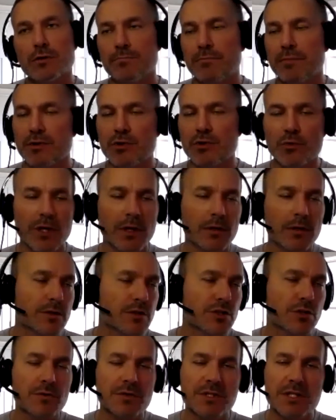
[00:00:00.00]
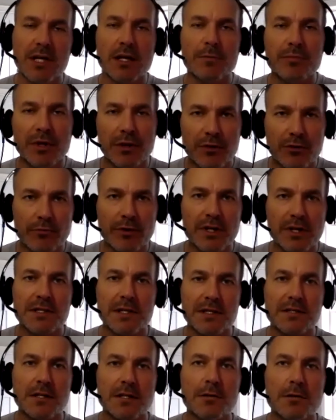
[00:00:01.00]
between two DNP3
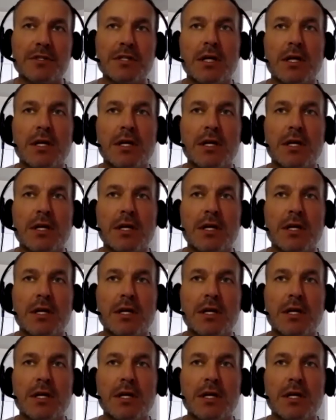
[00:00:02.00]
systems.